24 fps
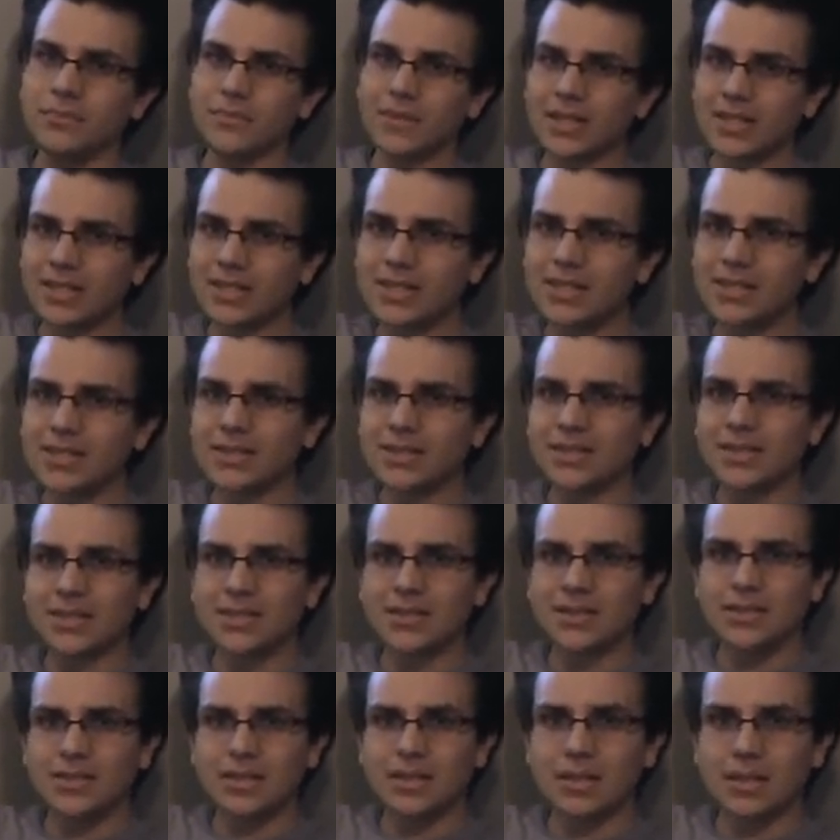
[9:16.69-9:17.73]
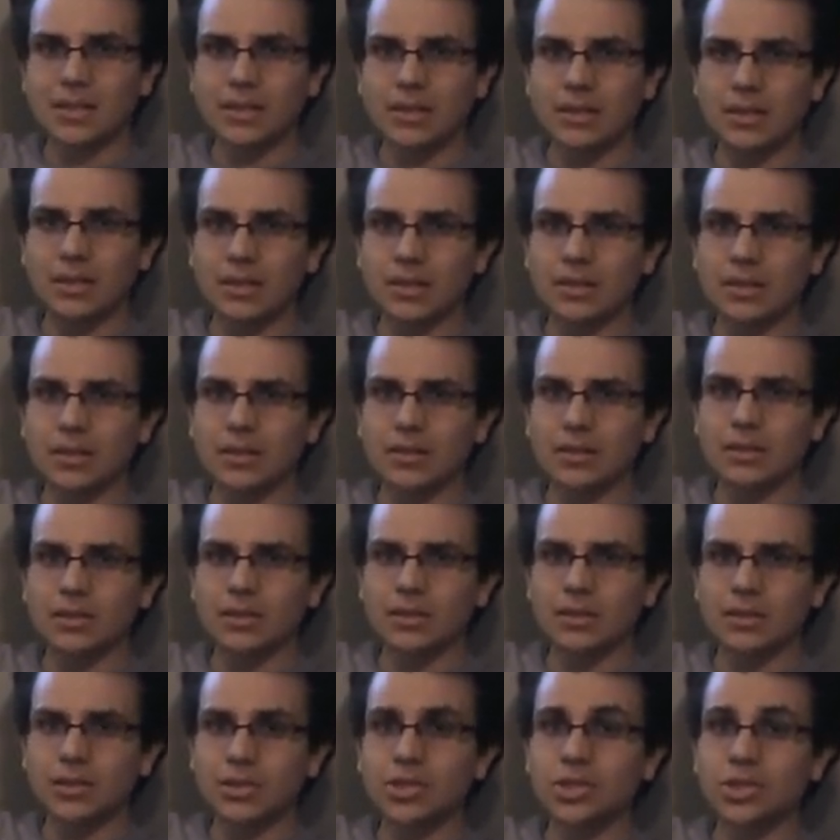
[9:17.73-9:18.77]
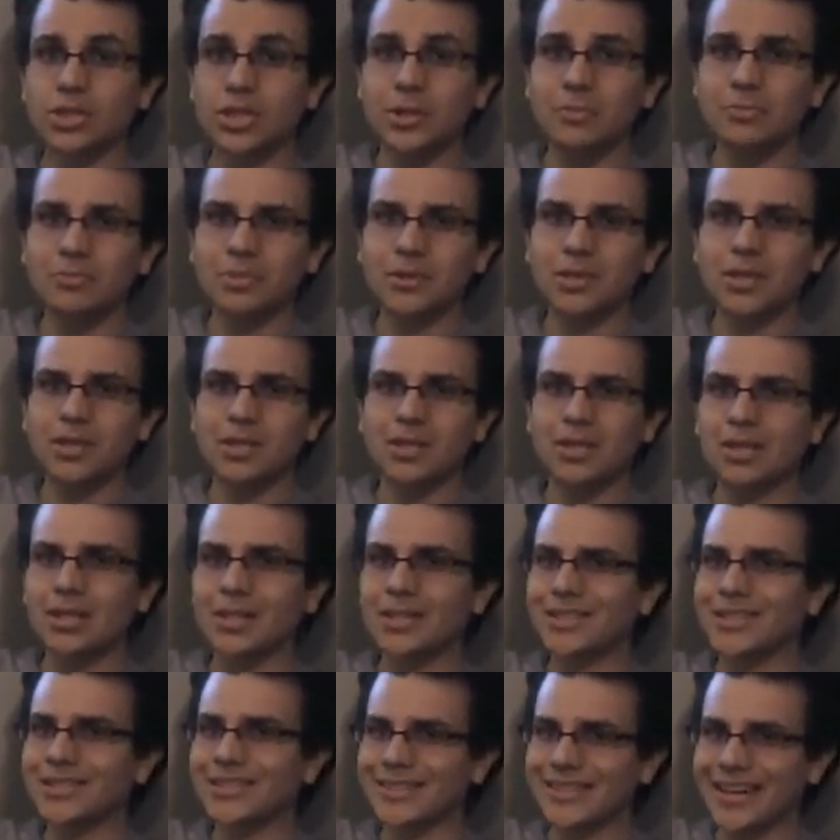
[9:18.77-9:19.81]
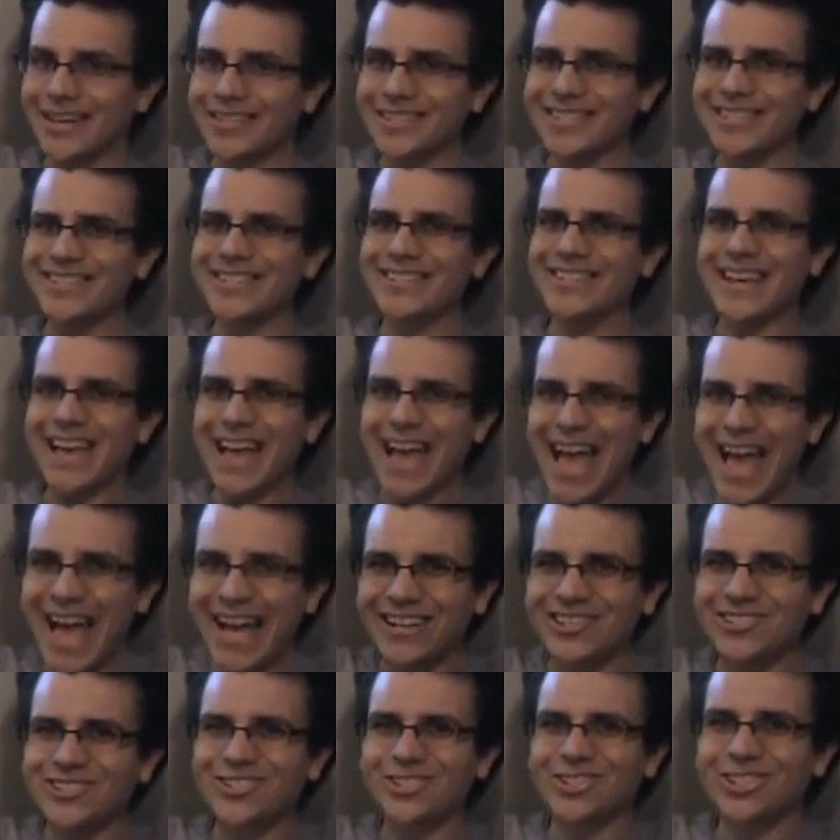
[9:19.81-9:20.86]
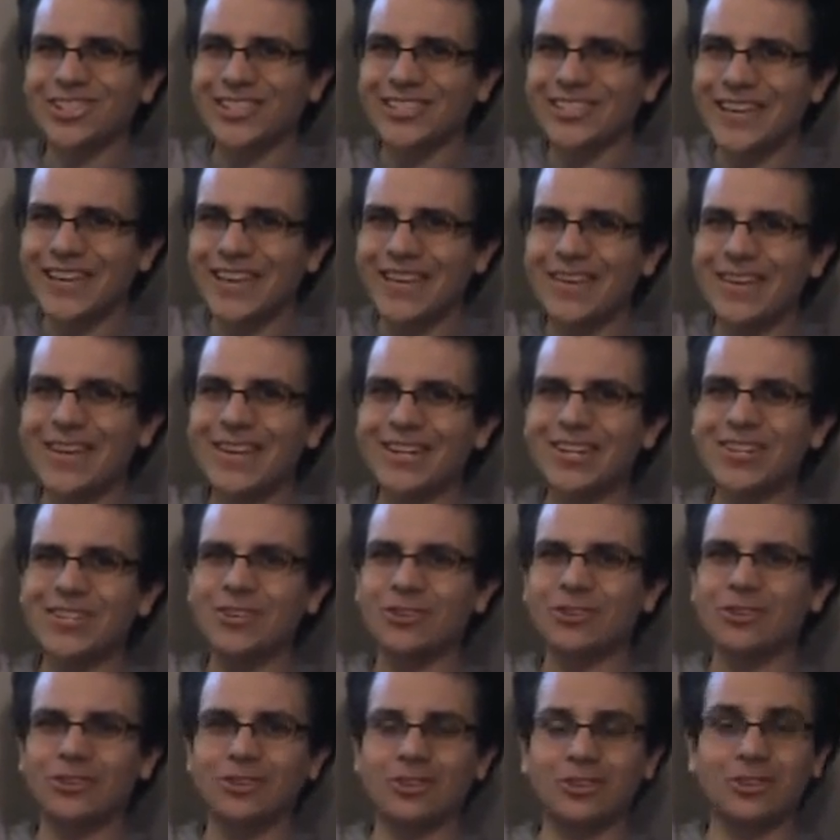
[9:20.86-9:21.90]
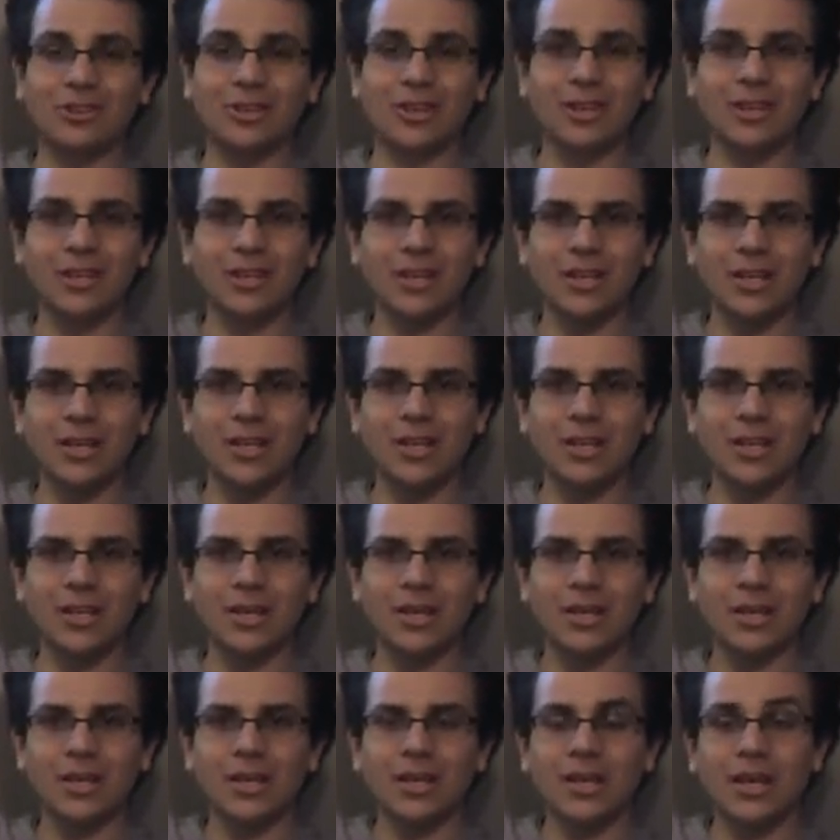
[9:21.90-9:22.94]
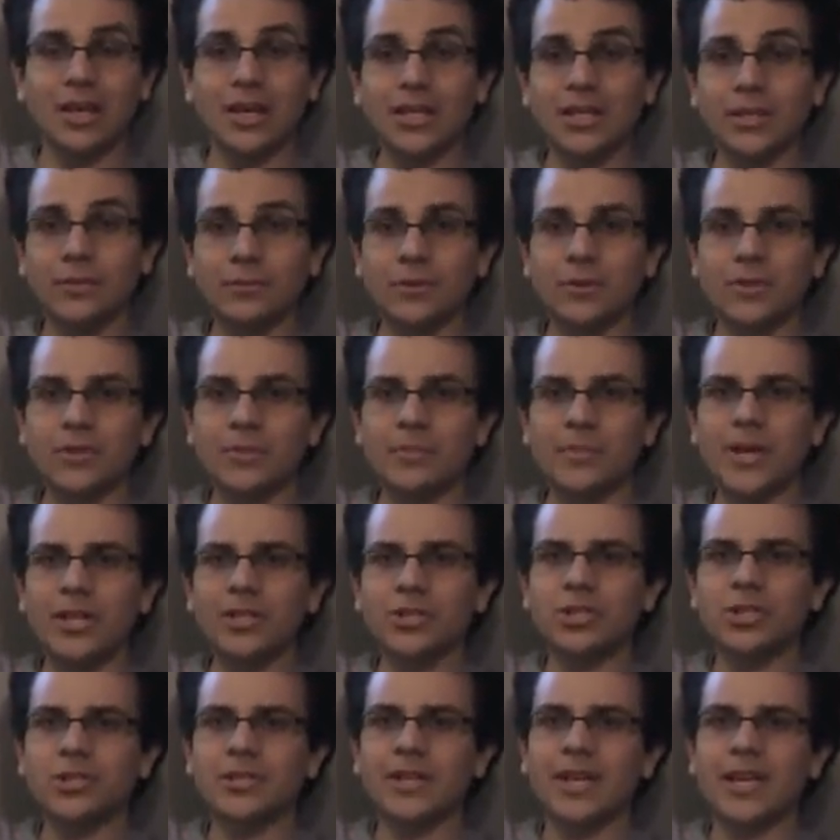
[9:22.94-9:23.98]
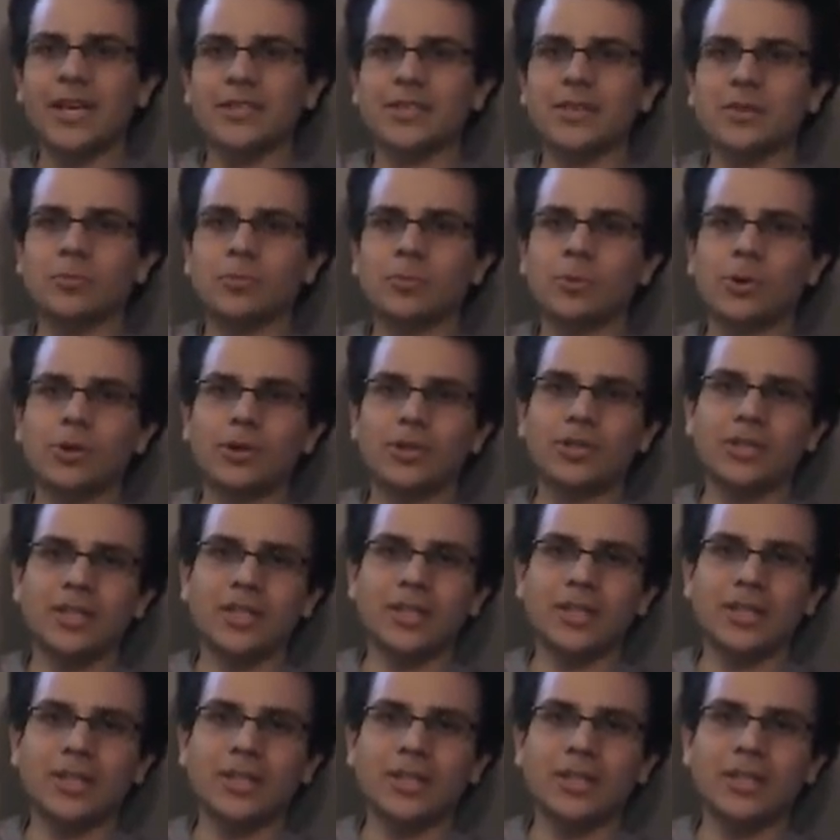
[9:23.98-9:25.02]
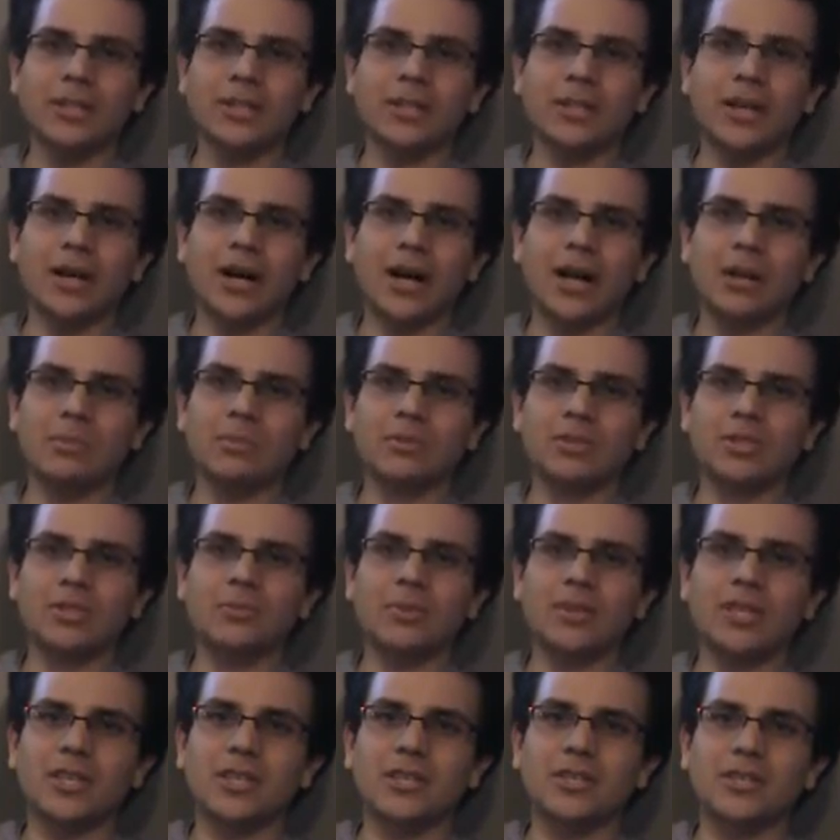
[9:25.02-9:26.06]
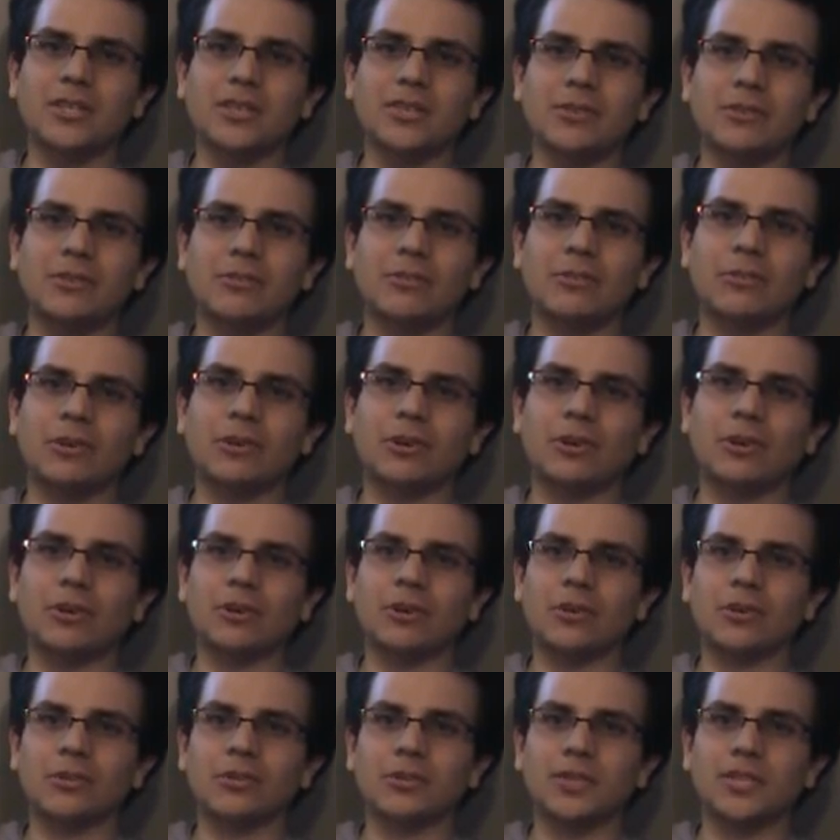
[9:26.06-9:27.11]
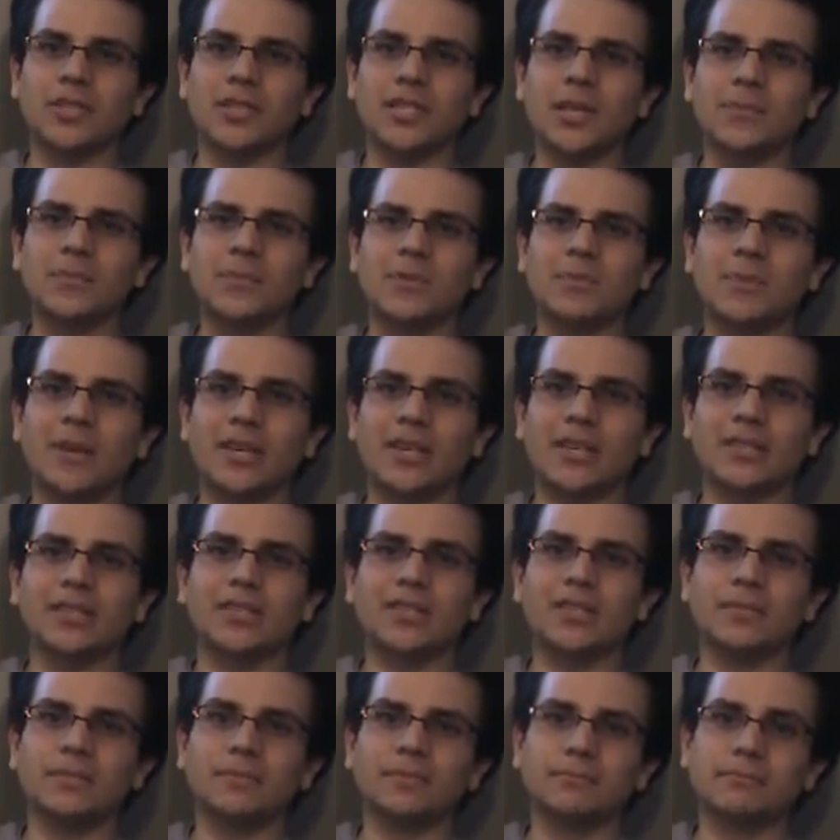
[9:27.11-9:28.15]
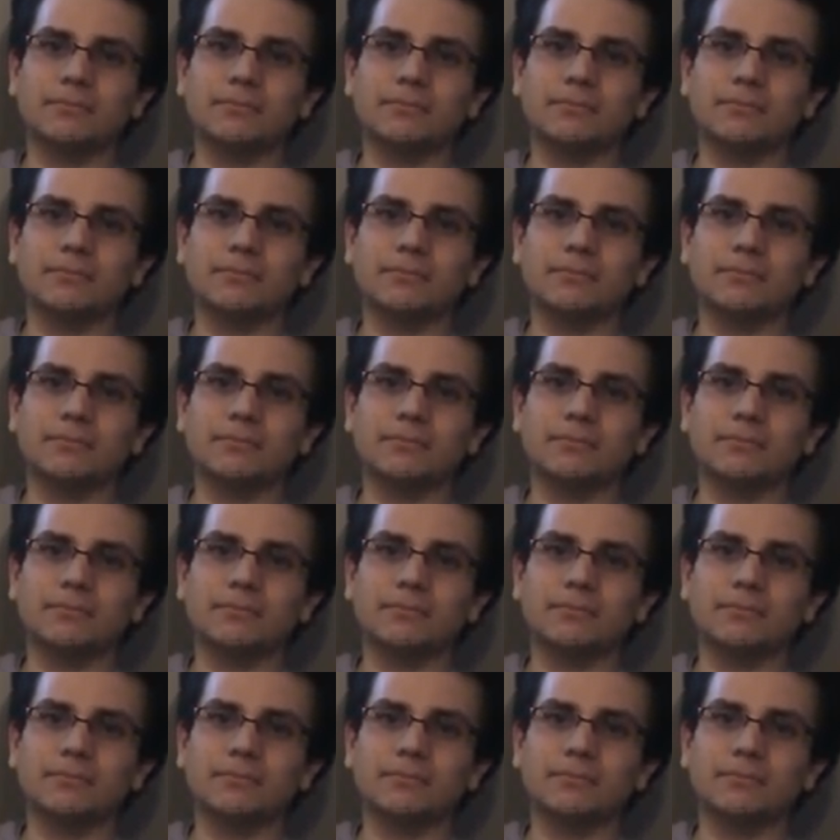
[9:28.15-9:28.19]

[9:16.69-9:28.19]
is the ship doesn't actually enter a different dimension as it would in hyperspace or slipspace.